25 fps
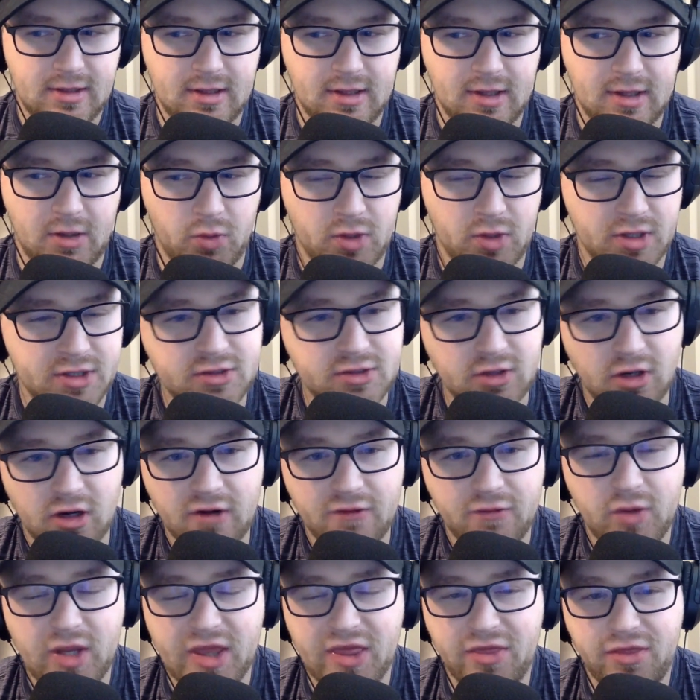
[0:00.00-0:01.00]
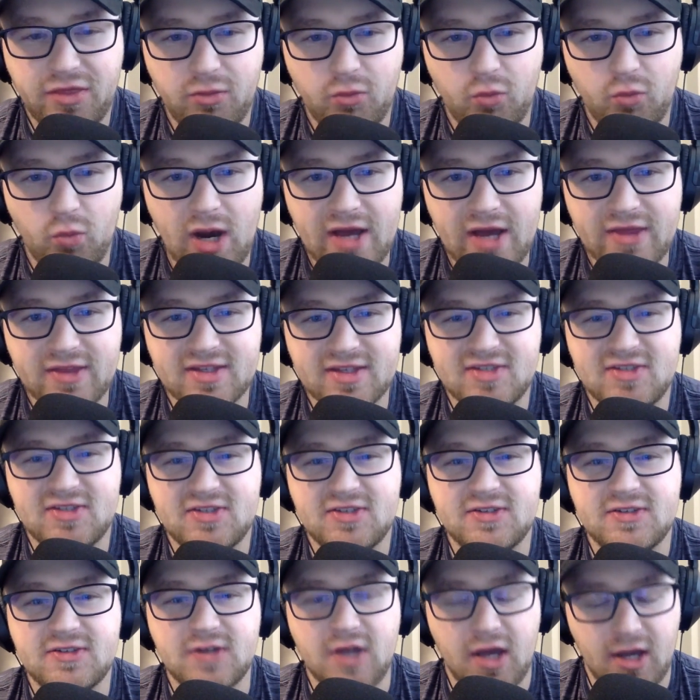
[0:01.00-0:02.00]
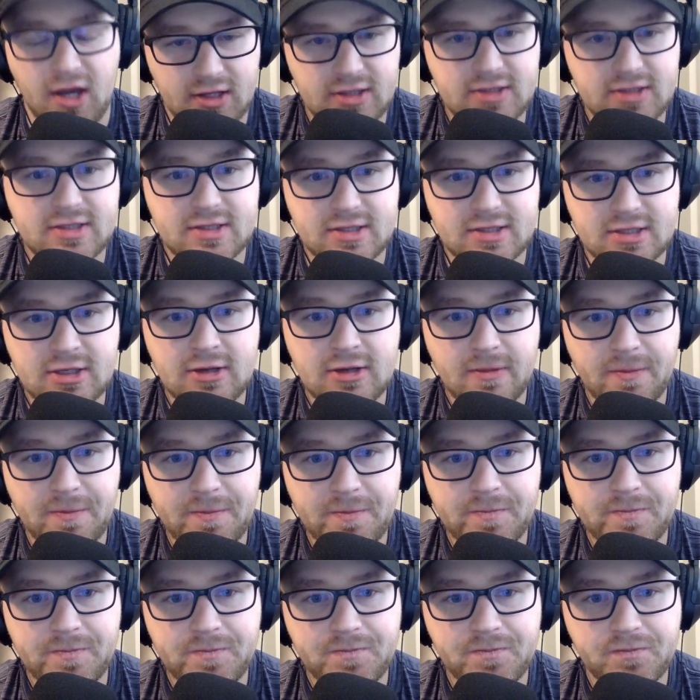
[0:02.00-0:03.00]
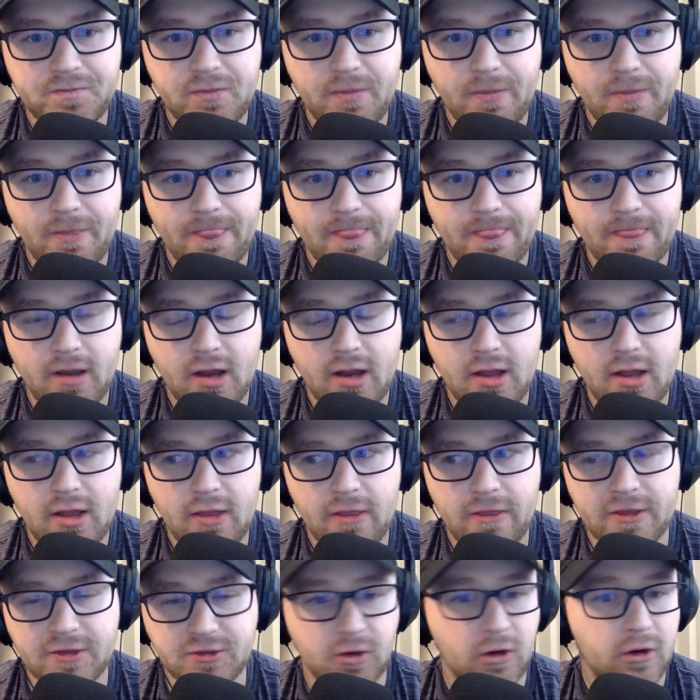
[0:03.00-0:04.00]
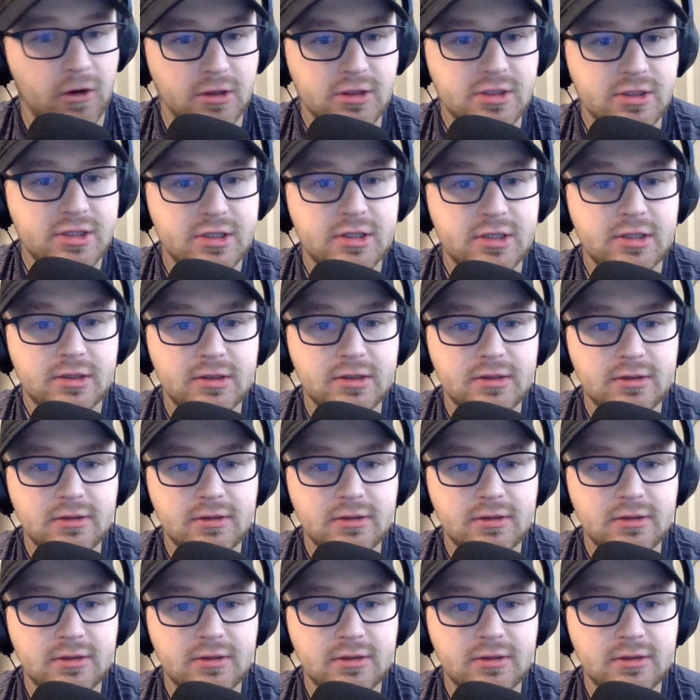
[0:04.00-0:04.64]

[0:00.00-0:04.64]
I want to start off with why this sucks. This hurts.